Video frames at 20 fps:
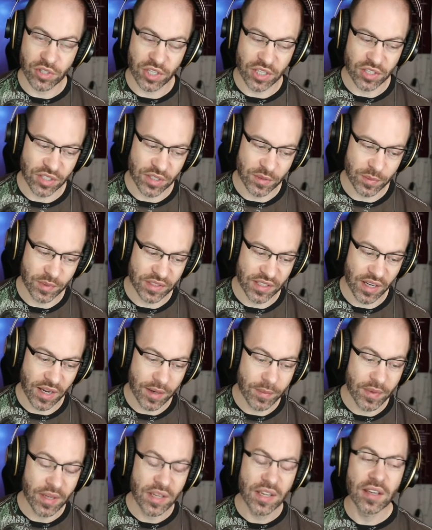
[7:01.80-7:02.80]
changing with
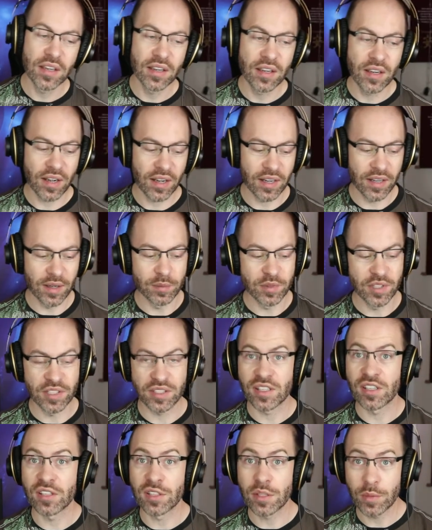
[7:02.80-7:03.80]
time,
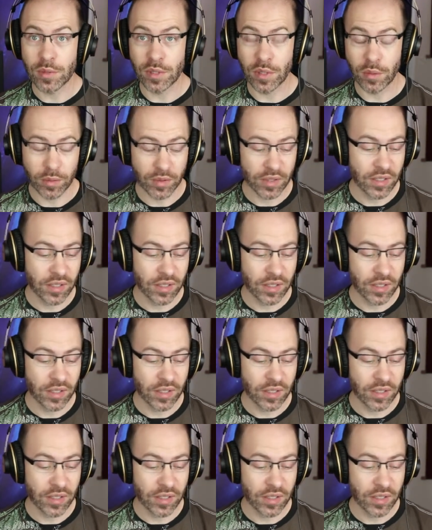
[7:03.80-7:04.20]
just as you do.